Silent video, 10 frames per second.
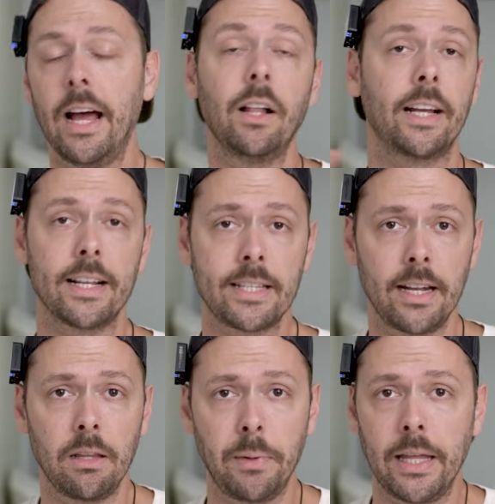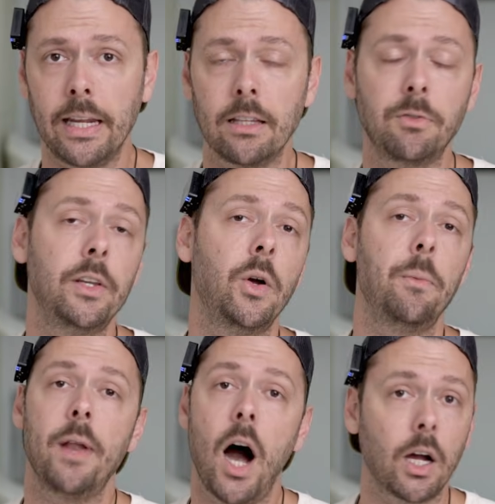Now, like I said in the beginning of this video,
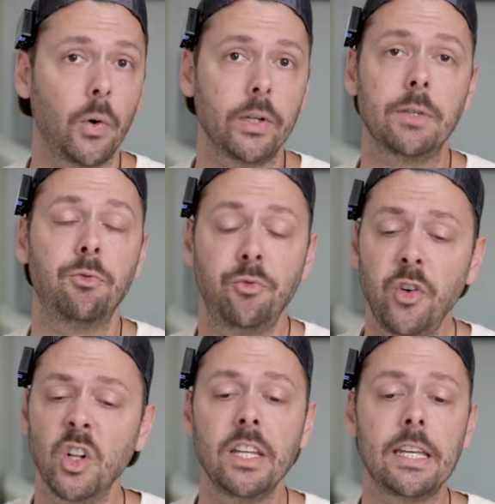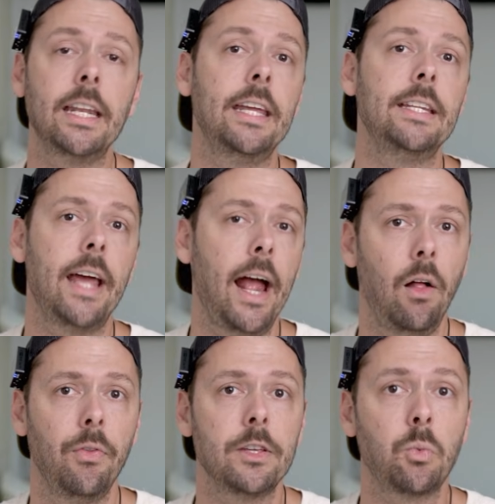I'm not going to fully get into
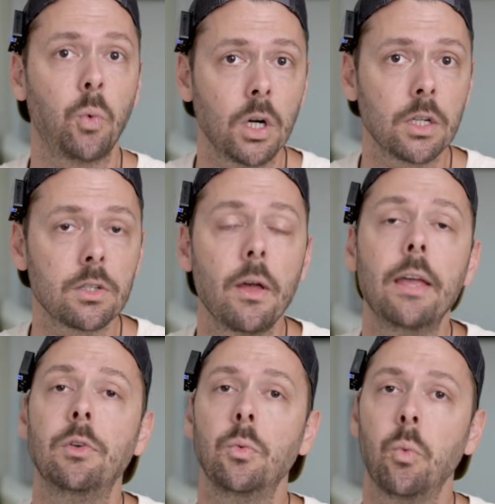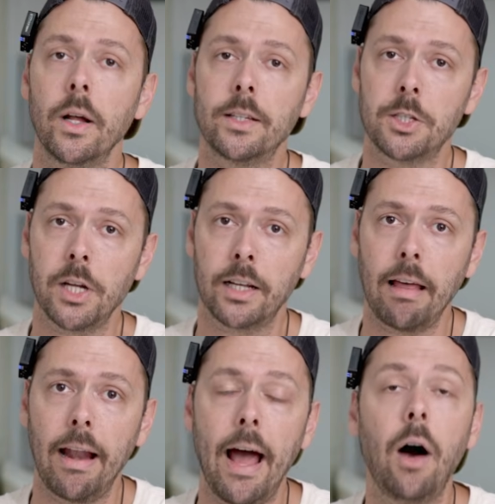how this works. If you want to check
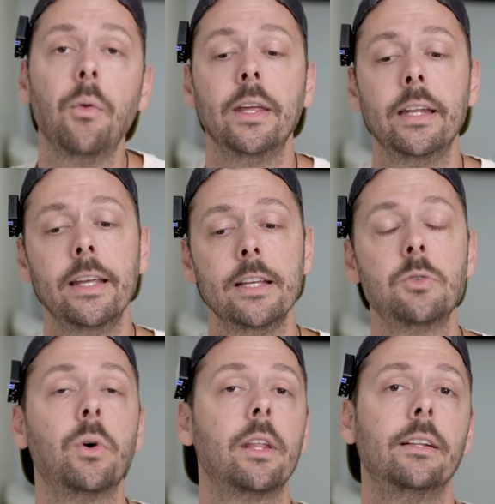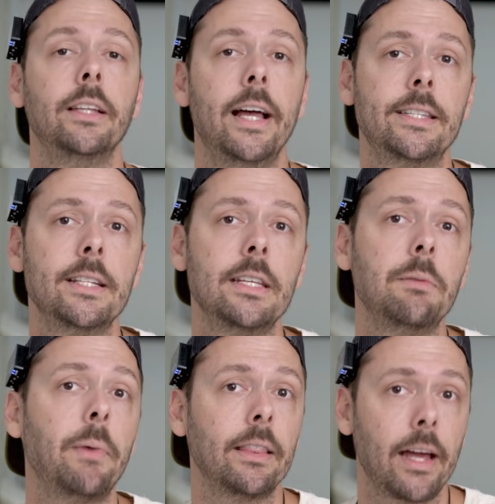that out, it is one of the lessons
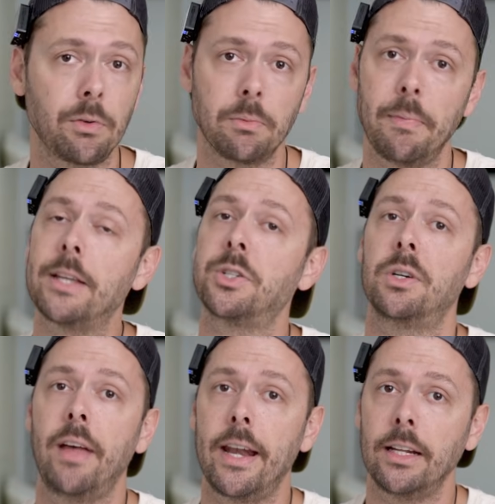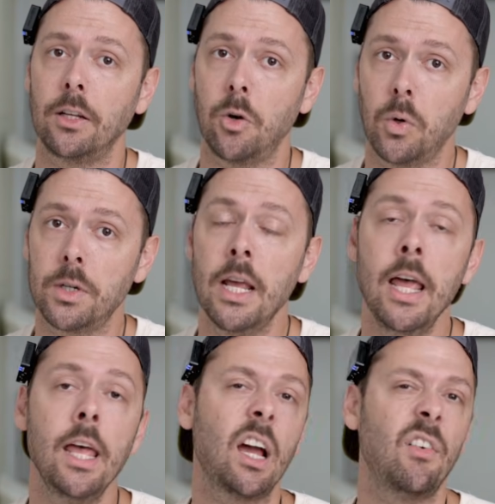in my Lightroom Master of Editing course.
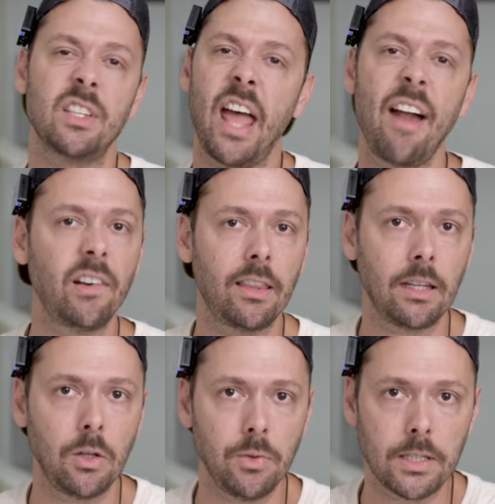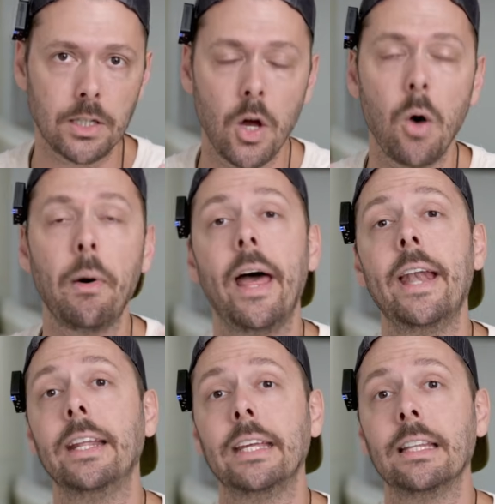Covers everything you need to know about
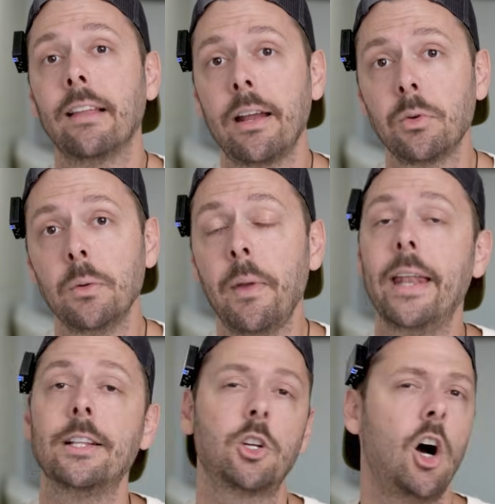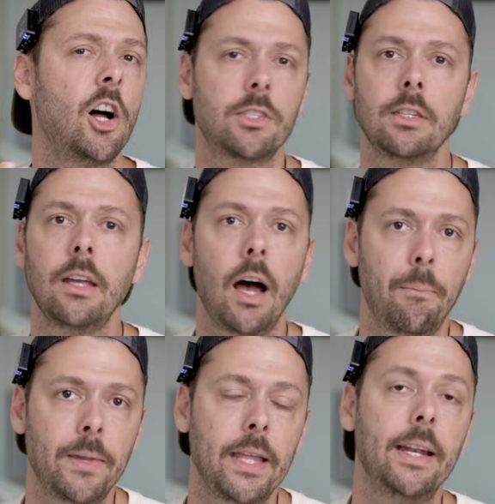editing in Lightroom, and it's constantly
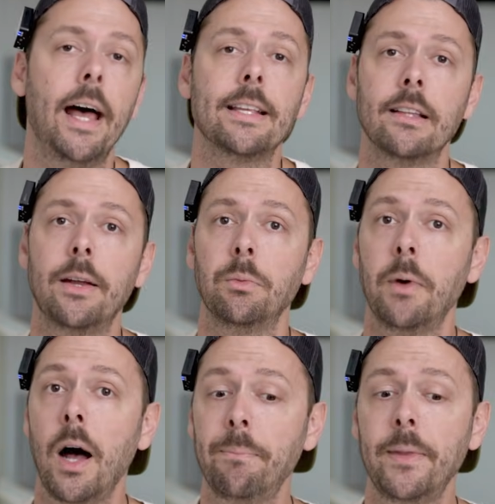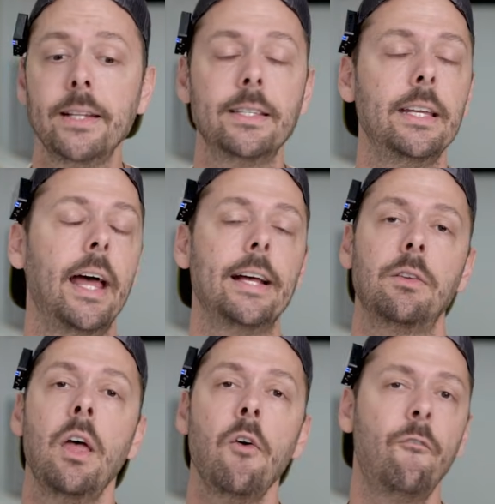updated as Lightroom updates. It
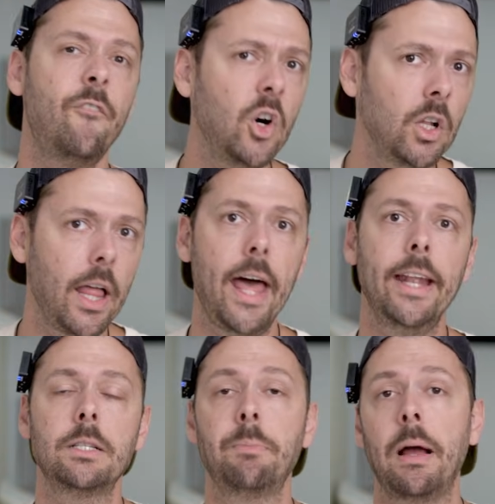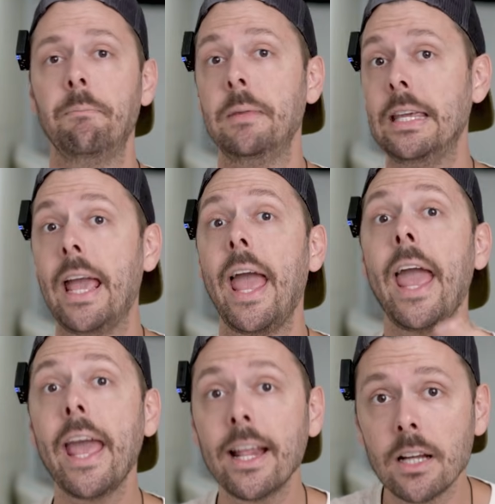has full edits by me
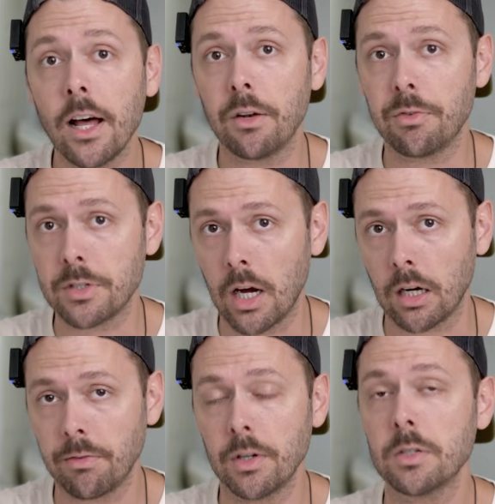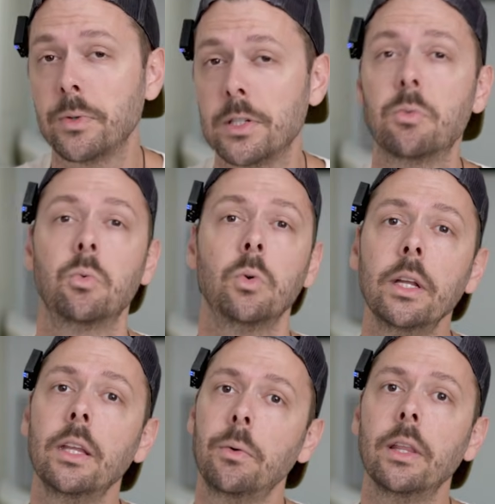and other photographers, which is
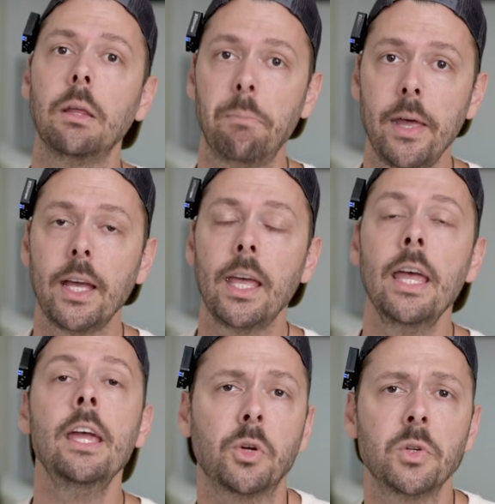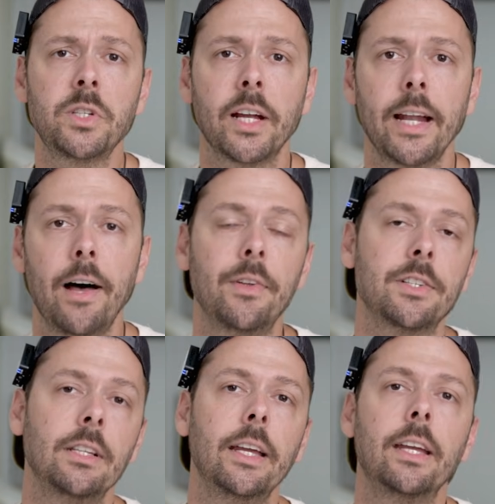really, really big. So go check it out.
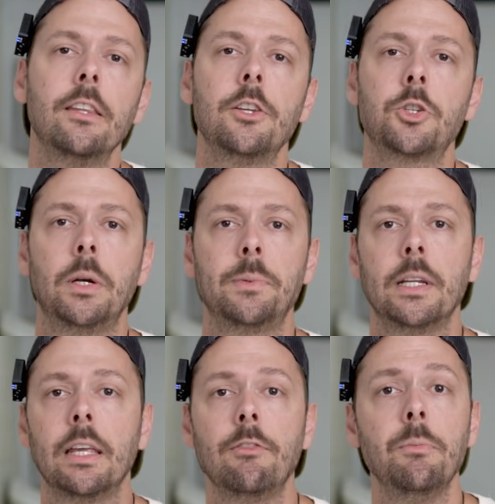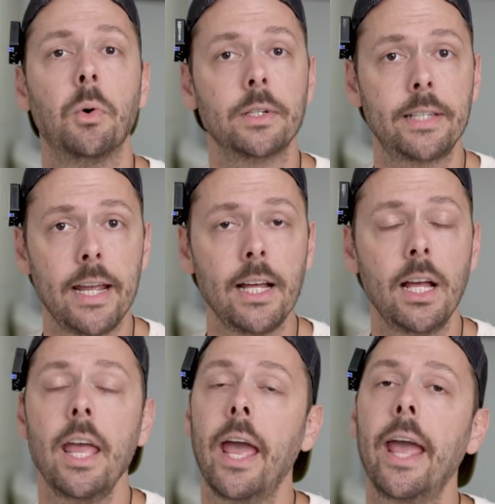There's a link in the description to give you more
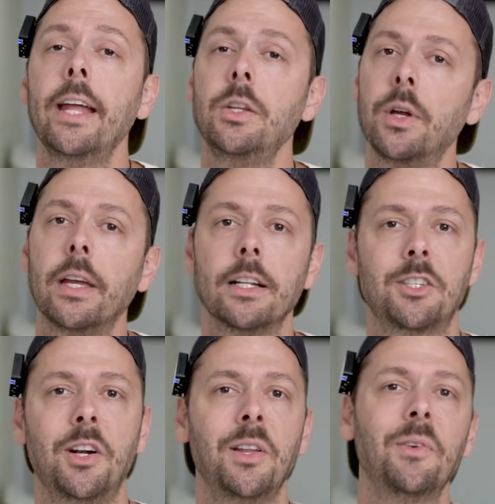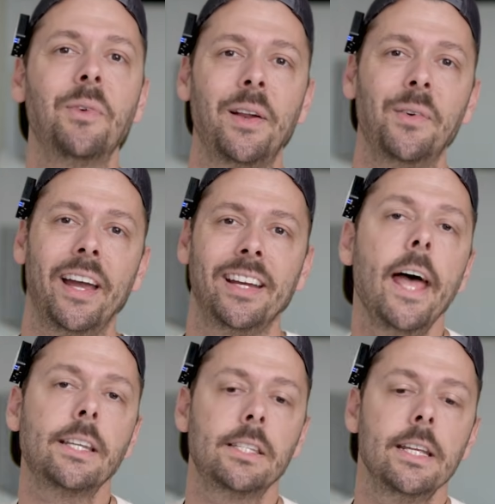data, and you can get started right away.
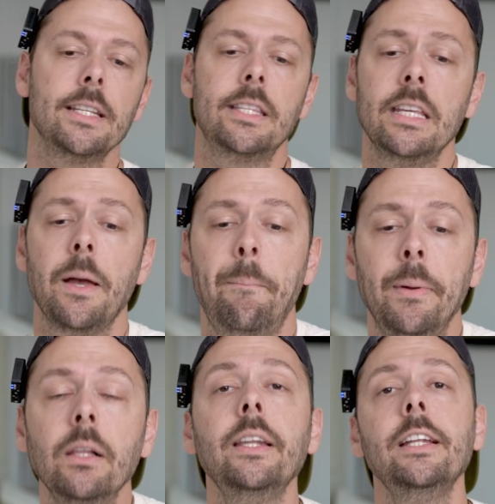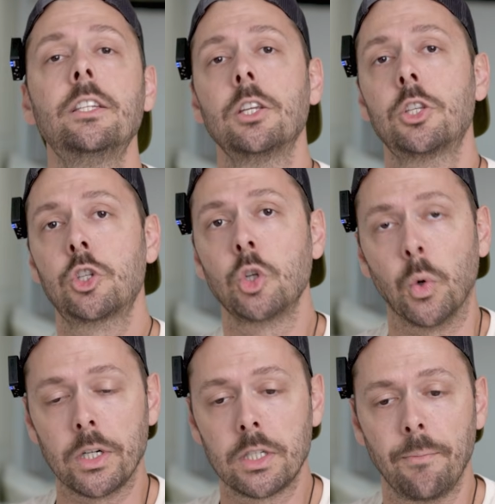Next is the ability to
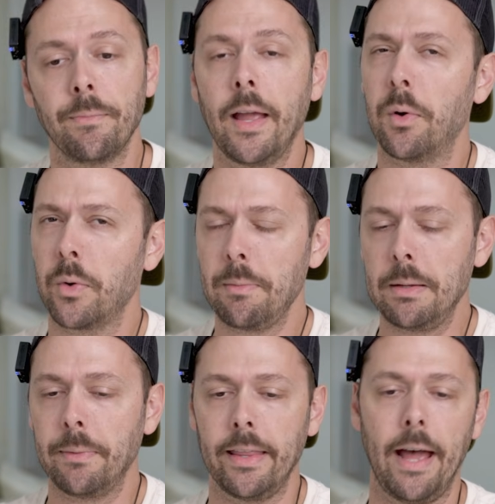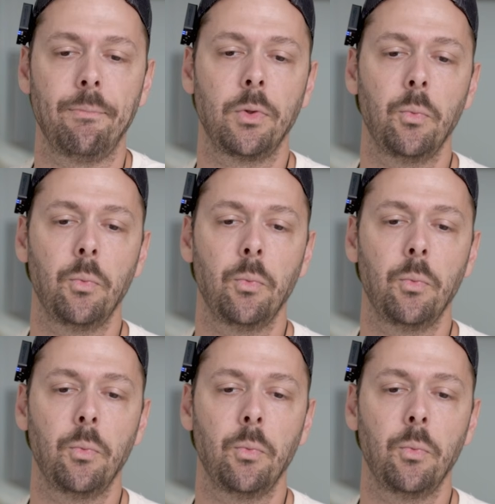sort. Now, what do I mean by that?